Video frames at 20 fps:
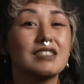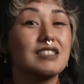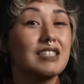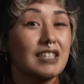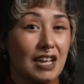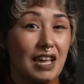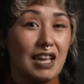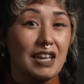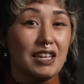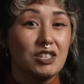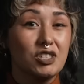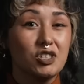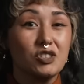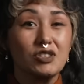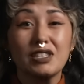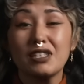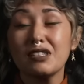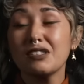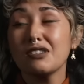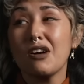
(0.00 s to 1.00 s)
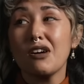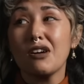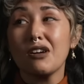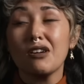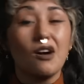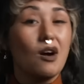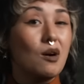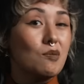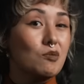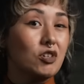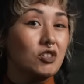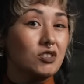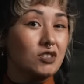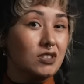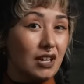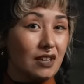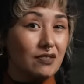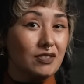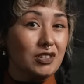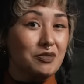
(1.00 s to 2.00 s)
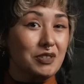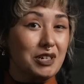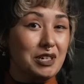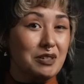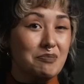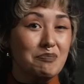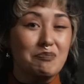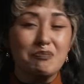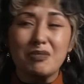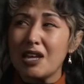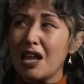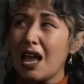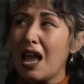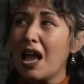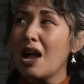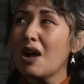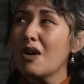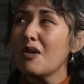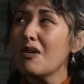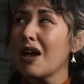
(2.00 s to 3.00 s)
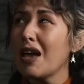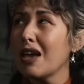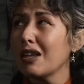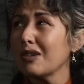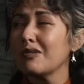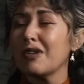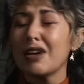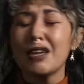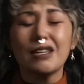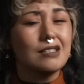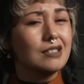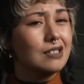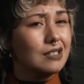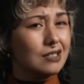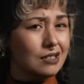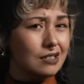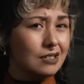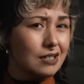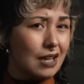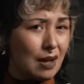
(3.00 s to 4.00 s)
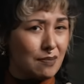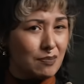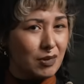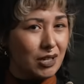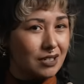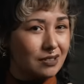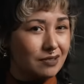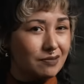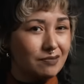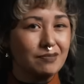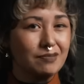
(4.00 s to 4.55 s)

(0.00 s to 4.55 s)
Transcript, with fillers: Today, trees are almost everywhere, but how and when did this happen?